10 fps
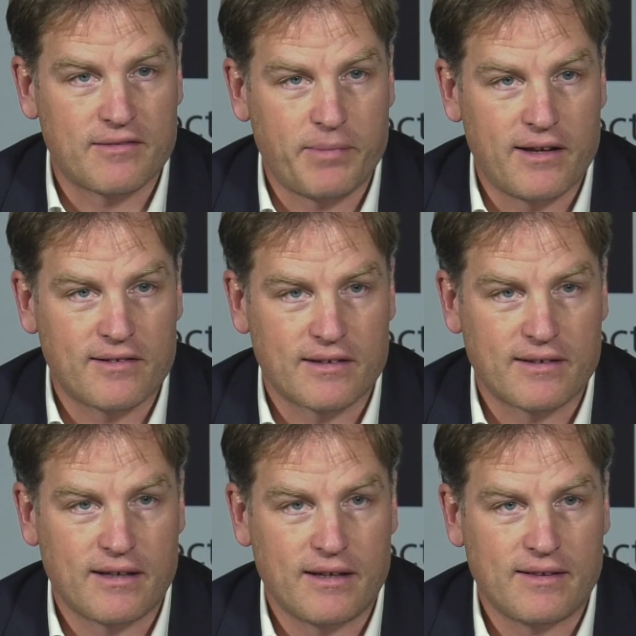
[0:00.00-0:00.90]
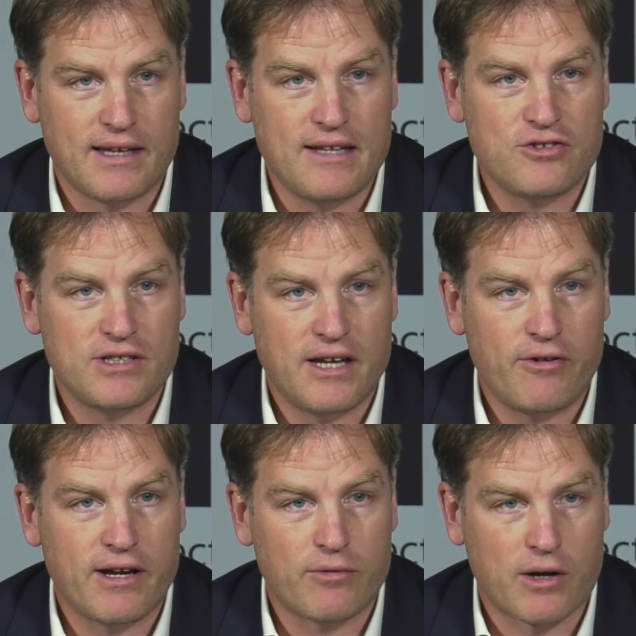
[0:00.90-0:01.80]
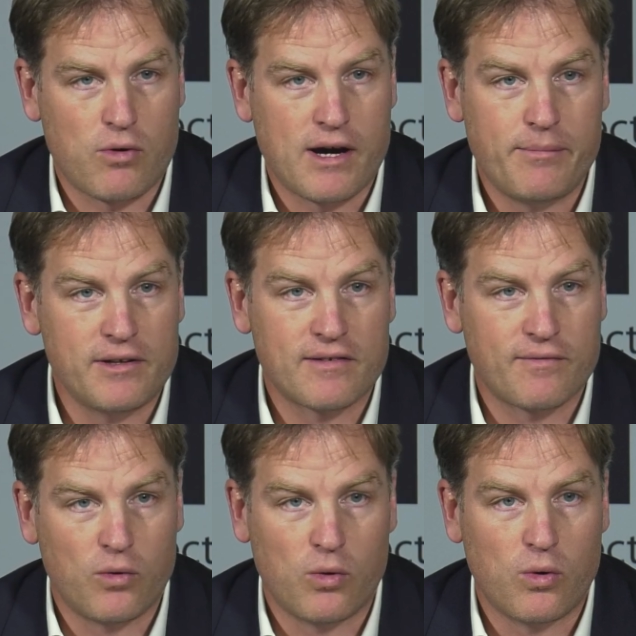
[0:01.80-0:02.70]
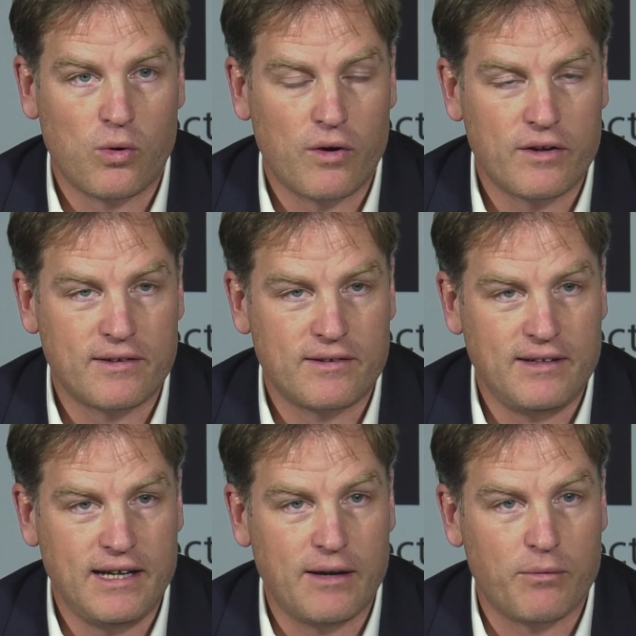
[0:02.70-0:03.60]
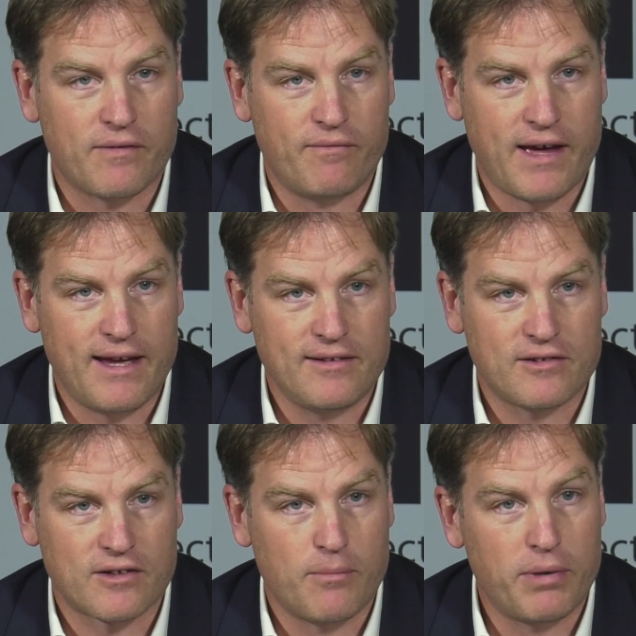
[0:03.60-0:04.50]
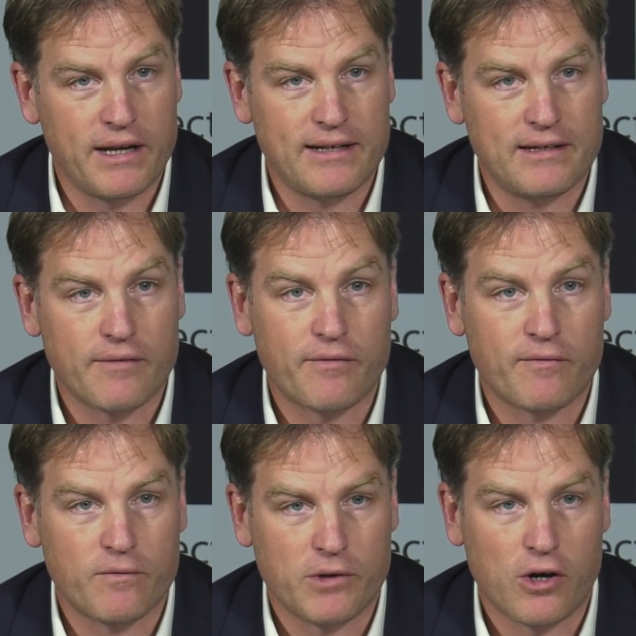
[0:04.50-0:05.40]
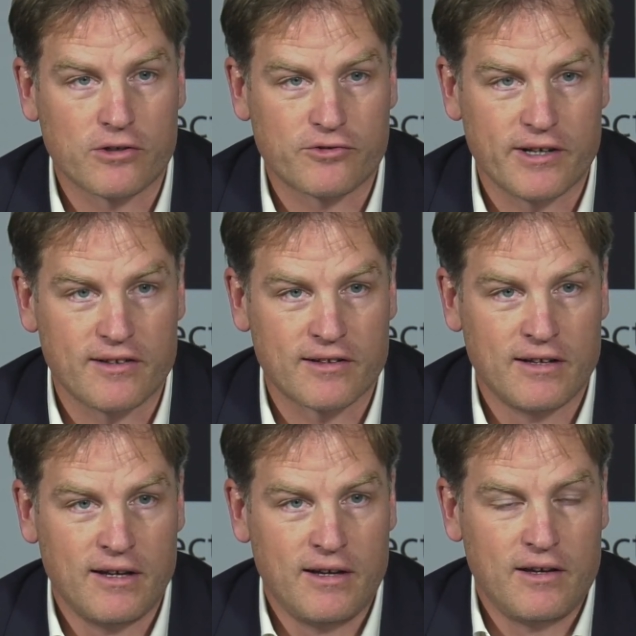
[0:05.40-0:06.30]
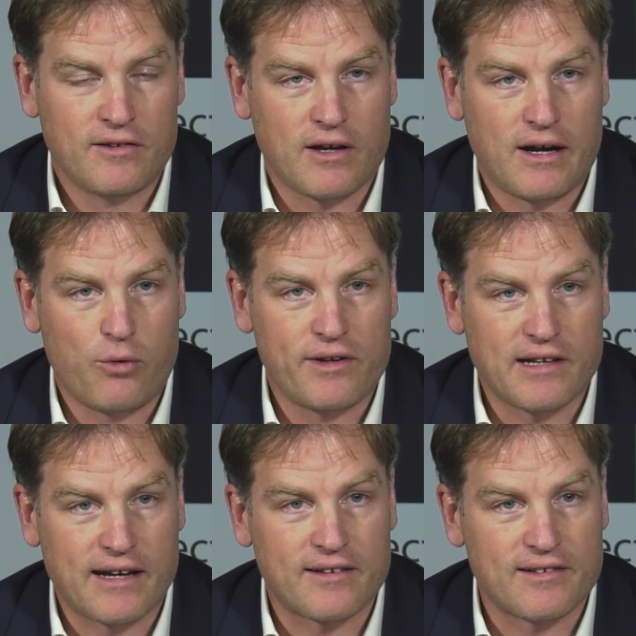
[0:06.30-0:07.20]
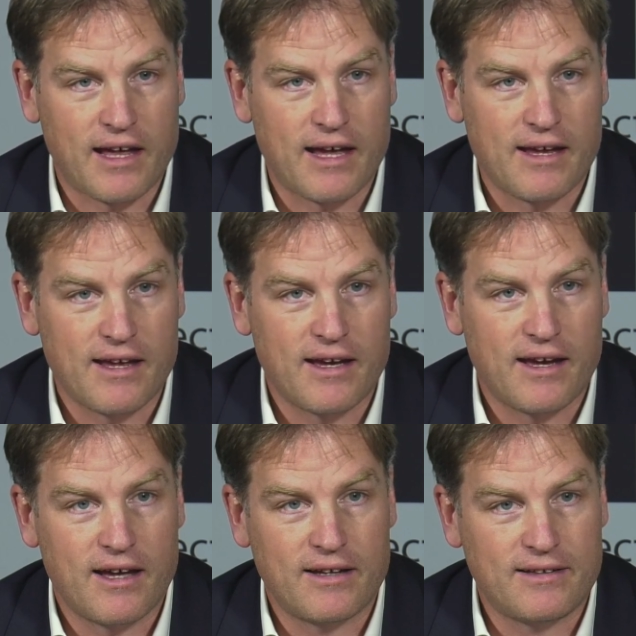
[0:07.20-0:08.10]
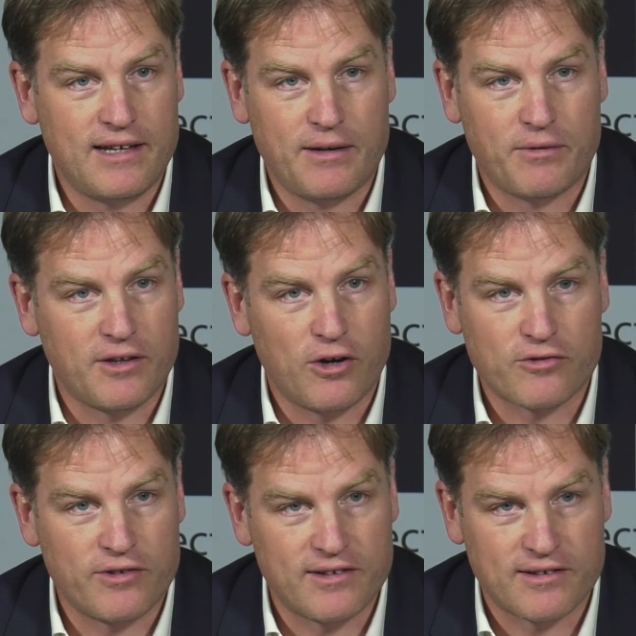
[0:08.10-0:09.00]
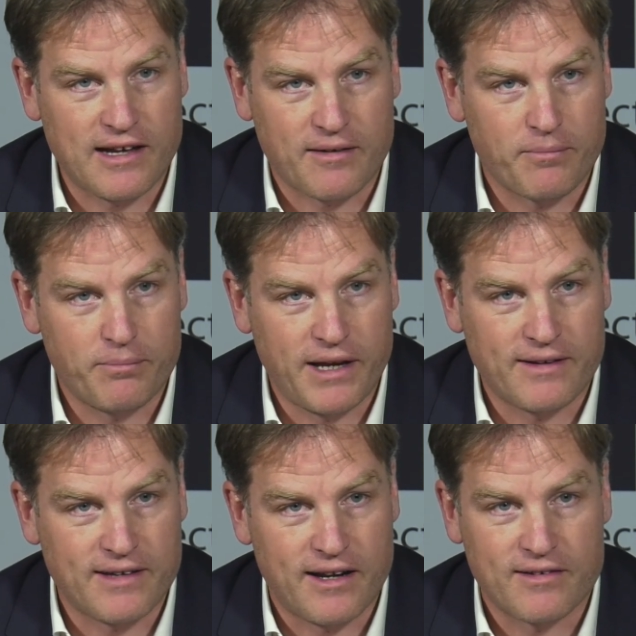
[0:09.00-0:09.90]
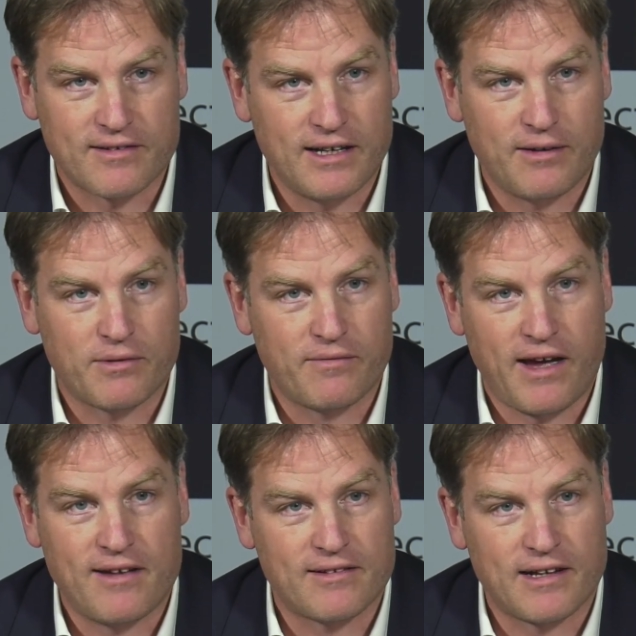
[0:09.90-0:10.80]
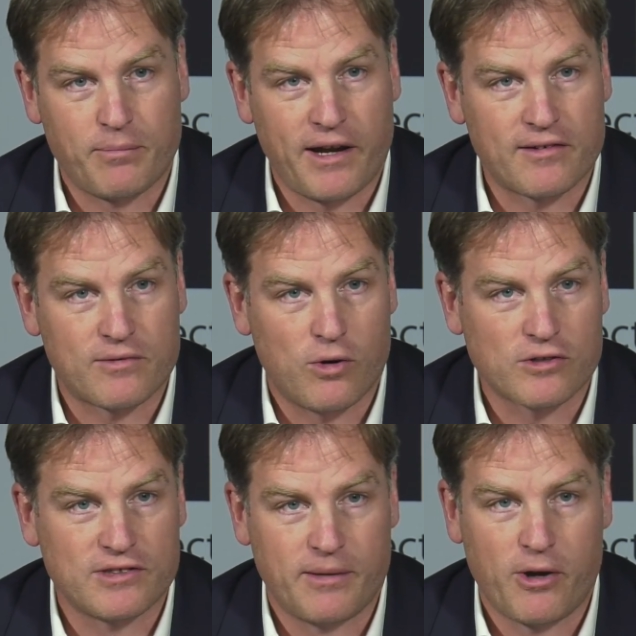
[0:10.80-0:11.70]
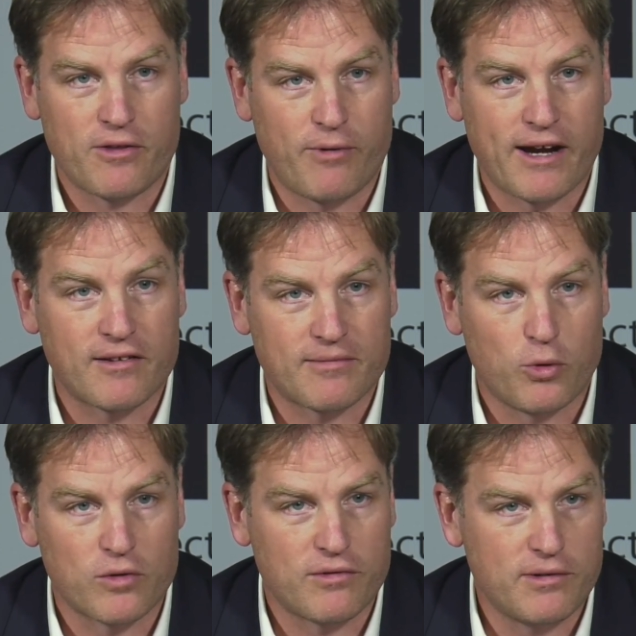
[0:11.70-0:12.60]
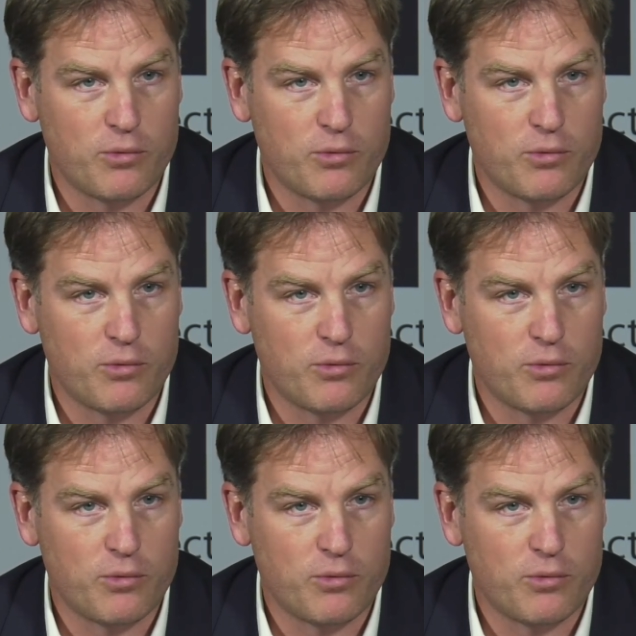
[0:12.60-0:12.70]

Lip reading: space, and the engineering requirements for dealing with veins are completely different from the arteries. So I always like to say dealing with the arteries is like playing tennis, dealing with the veins is like playing squash. They're both racket sports with a